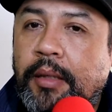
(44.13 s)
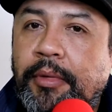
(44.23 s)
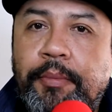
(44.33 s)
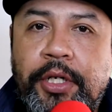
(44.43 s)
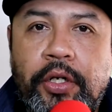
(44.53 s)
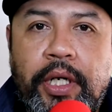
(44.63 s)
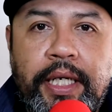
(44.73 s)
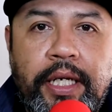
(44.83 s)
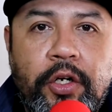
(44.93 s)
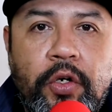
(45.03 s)
might be a good
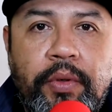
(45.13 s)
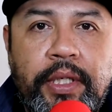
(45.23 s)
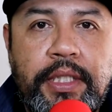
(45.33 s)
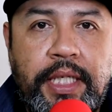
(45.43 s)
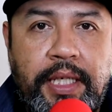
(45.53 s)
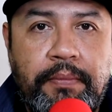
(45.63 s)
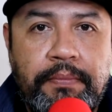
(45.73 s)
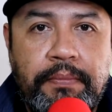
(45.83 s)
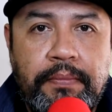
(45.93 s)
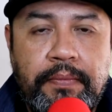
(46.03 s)
idea to go in with a
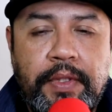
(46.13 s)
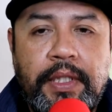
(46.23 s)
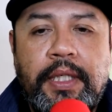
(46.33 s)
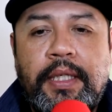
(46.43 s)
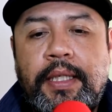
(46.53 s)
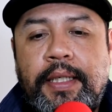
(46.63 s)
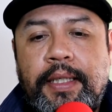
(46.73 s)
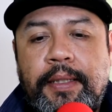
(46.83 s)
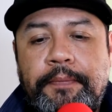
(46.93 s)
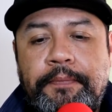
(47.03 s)
team,
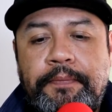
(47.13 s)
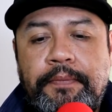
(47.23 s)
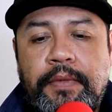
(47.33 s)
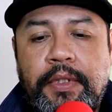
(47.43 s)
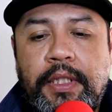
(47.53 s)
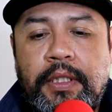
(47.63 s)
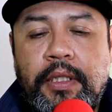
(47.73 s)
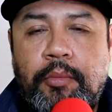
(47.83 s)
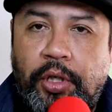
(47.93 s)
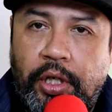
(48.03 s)
a
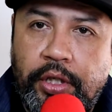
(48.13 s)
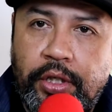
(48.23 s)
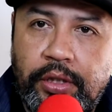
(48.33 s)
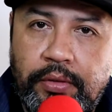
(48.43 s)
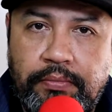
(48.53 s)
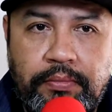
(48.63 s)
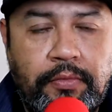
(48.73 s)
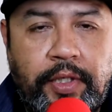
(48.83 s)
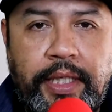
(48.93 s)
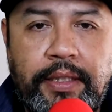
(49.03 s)
partner,
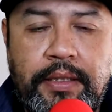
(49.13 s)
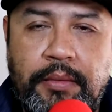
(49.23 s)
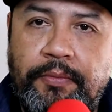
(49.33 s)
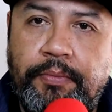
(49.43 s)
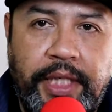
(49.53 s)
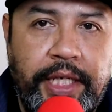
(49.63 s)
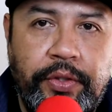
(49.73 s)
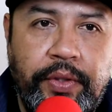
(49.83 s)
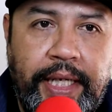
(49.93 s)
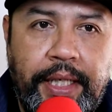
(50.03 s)
right? Some buddy
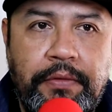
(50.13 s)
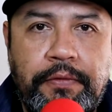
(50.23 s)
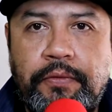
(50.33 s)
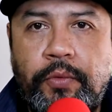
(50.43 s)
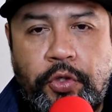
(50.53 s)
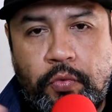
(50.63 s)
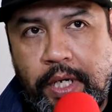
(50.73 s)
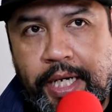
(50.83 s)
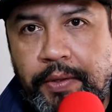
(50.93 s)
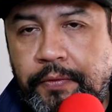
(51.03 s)
you have, your
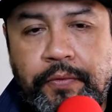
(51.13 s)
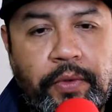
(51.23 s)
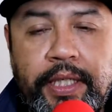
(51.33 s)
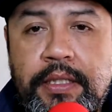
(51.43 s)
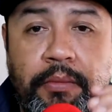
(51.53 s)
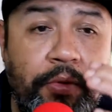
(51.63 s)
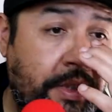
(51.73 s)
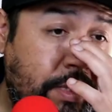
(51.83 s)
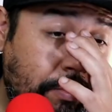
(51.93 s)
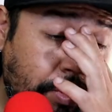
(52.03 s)
wife, right?
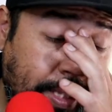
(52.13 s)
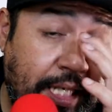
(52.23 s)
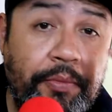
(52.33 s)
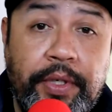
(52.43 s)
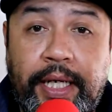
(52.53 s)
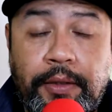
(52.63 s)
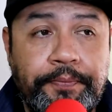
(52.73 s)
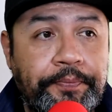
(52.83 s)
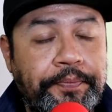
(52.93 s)
Someone to help you out.